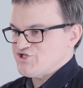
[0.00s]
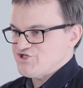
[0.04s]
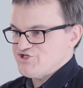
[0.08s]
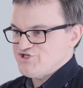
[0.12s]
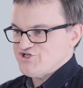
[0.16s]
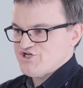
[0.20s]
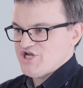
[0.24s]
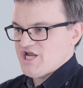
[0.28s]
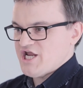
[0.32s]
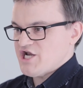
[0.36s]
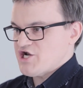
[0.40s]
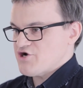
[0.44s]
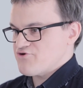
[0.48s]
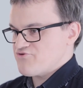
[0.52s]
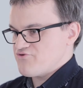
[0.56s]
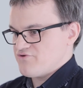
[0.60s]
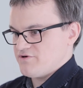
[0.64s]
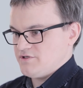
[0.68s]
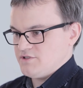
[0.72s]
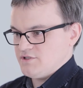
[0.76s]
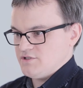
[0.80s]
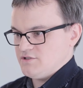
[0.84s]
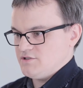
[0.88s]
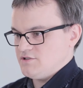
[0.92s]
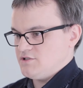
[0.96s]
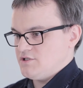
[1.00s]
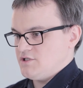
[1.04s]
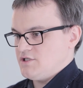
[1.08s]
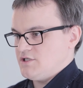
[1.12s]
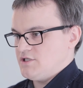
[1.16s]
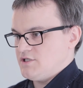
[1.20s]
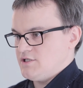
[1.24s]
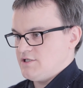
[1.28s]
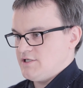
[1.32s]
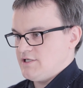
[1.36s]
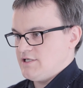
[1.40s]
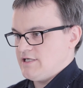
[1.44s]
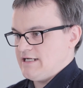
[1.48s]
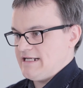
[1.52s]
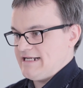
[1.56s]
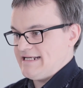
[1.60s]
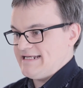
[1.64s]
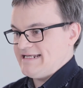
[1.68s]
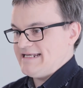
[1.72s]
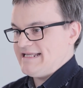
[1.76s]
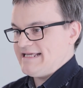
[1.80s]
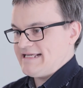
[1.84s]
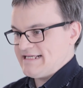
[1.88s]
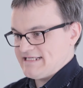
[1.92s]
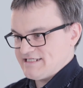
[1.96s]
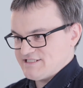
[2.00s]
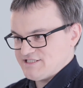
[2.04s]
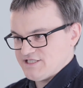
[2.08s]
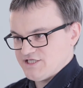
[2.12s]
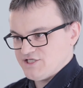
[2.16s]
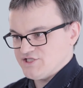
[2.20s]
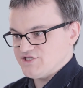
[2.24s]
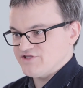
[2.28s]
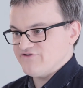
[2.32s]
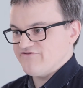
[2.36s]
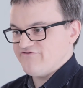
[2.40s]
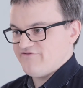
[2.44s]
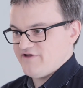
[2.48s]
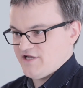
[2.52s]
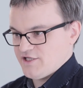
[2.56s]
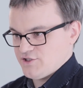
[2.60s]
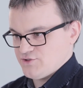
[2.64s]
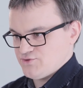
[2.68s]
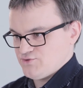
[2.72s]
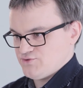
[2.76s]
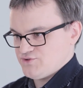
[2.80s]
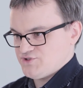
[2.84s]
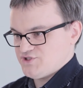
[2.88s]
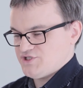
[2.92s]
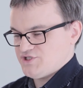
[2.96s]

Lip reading: general links in the value